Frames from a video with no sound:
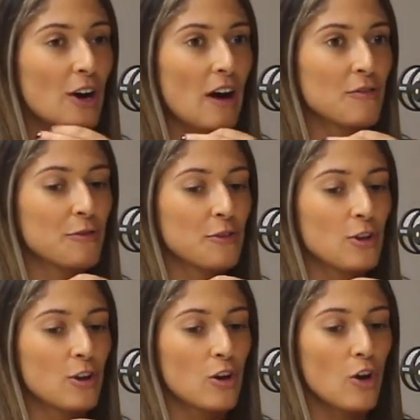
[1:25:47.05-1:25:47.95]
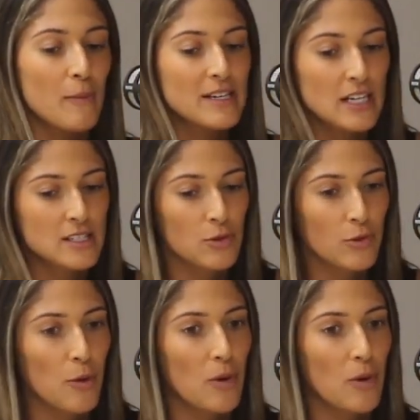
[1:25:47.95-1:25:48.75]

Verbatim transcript: I've got my ducks in a row,